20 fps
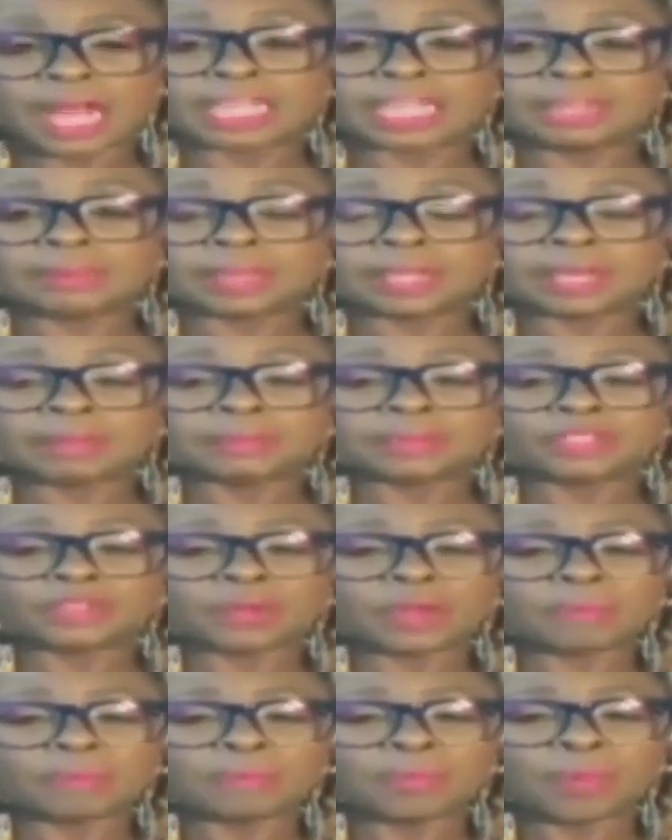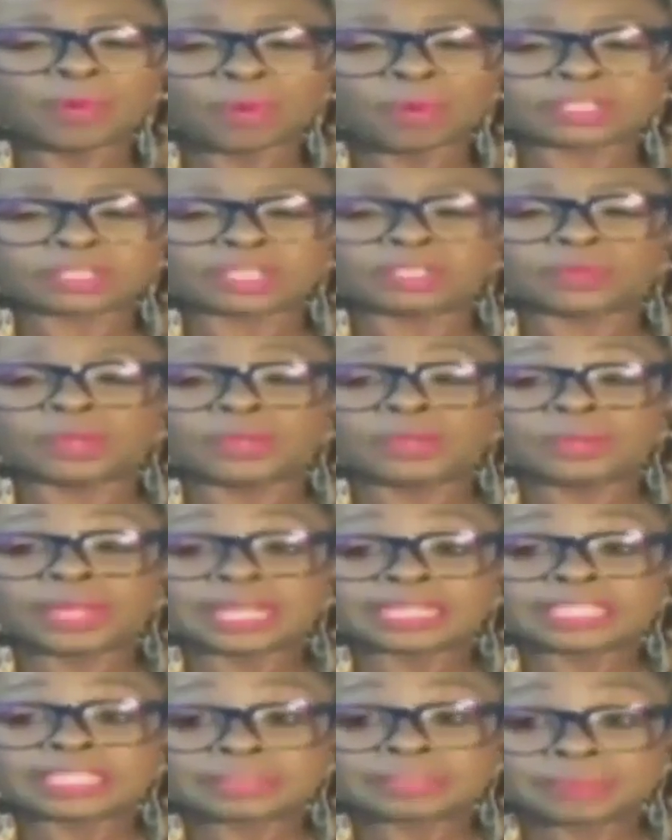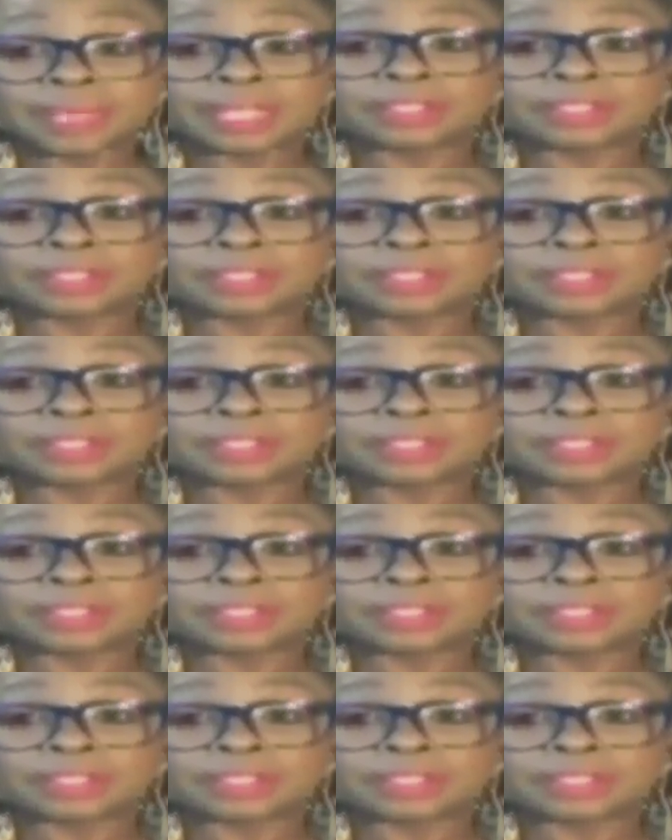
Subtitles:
And it becomes so important when we can